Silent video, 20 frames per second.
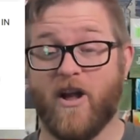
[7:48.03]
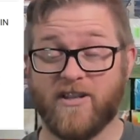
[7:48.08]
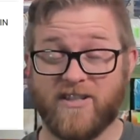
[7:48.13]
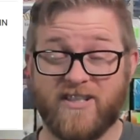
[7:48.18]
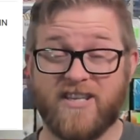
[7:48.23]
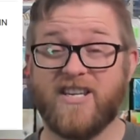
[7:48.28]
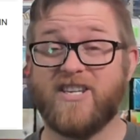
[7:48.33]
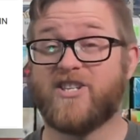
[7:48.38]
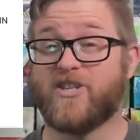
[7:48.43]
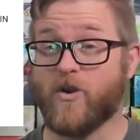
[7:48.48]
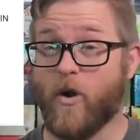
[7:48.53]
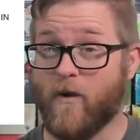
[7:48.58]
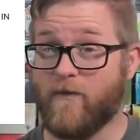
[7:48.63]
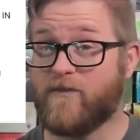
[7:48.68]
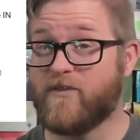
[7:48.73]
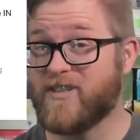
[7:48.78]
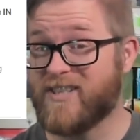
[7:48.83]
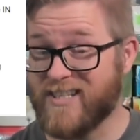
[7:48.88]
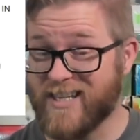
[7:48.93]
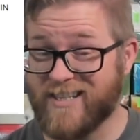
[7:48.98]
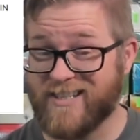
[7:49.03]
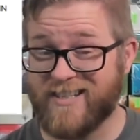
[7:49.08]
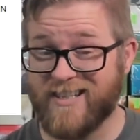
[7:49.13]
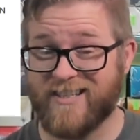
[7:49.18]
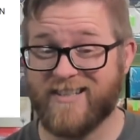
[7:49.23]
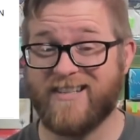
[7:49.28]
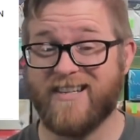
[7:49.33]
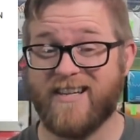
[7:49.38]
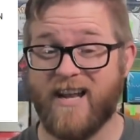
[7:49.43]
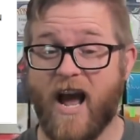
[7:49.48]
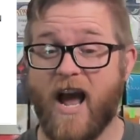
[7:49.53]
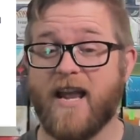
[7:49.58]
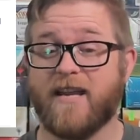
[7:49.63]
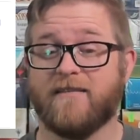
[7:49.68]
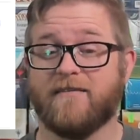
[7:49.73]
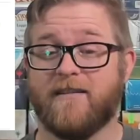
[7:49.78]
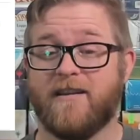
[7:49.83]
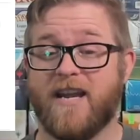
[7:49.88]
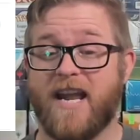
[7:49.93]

C sold for 669,